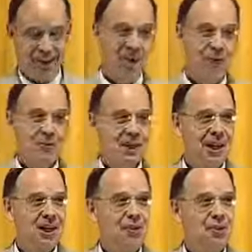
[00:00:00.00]
You know, I was in
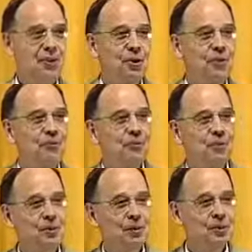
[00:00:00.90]
high school,
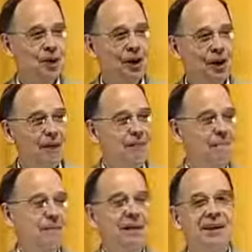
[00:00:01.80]
there was a song
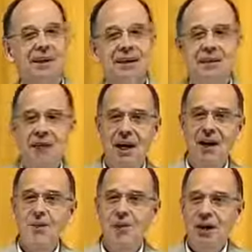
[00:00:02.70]

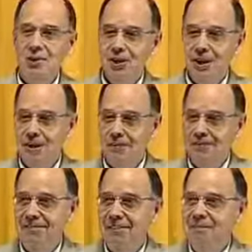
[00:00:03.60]
entitled, "What is
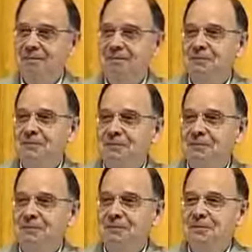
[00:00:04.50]
Love?"
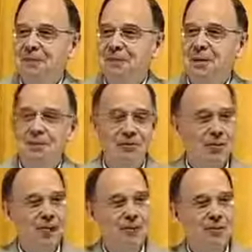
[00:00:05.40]
Some of
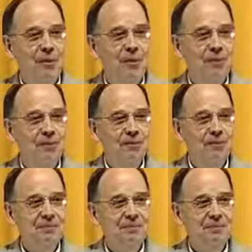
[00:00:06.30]
you may remember.
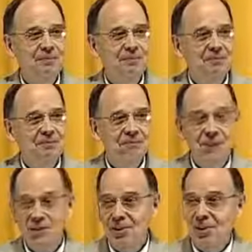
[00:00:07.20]

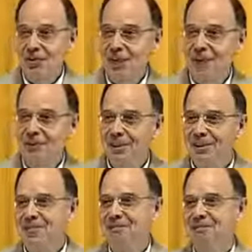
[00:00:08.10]
That's a long time ago.